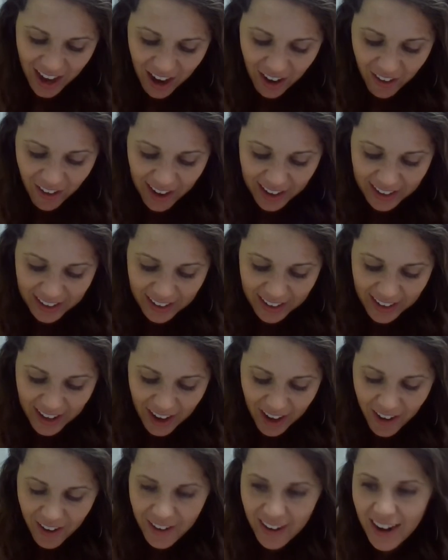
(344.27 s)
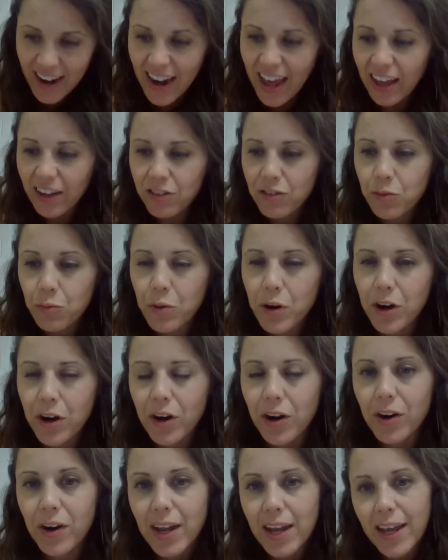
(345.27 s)
All right. Our next
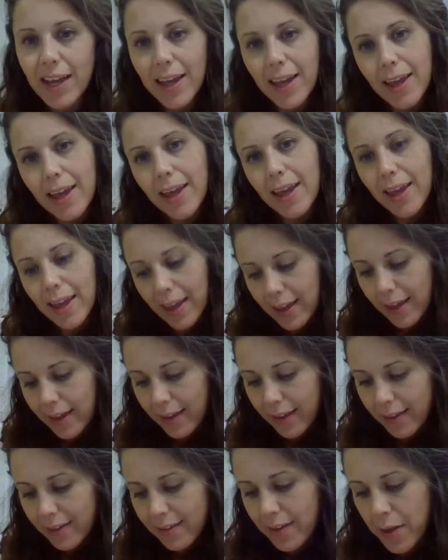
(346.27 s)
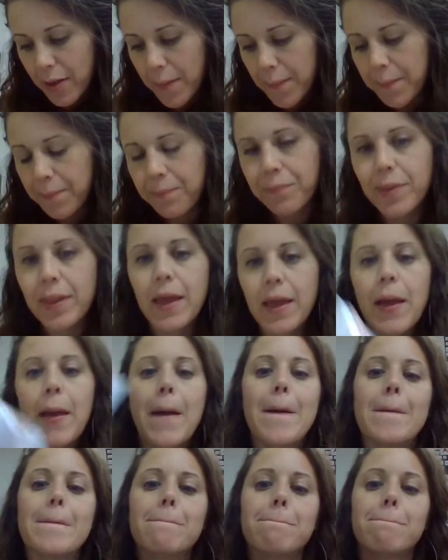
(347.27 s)
word is
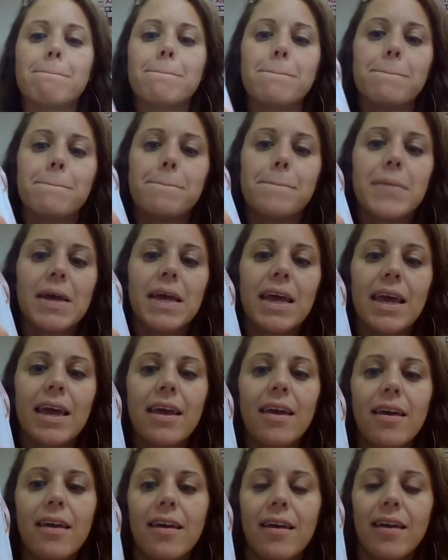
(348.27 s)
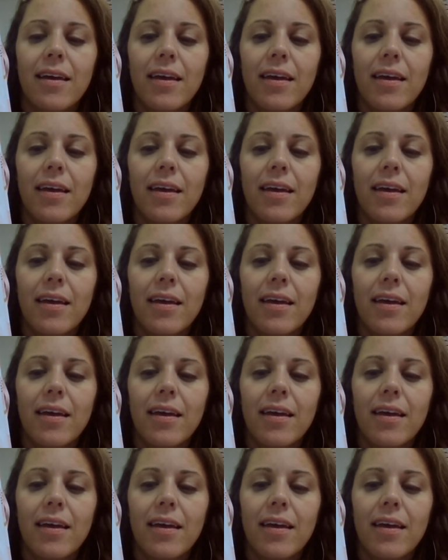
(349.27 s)
B-L-U-P.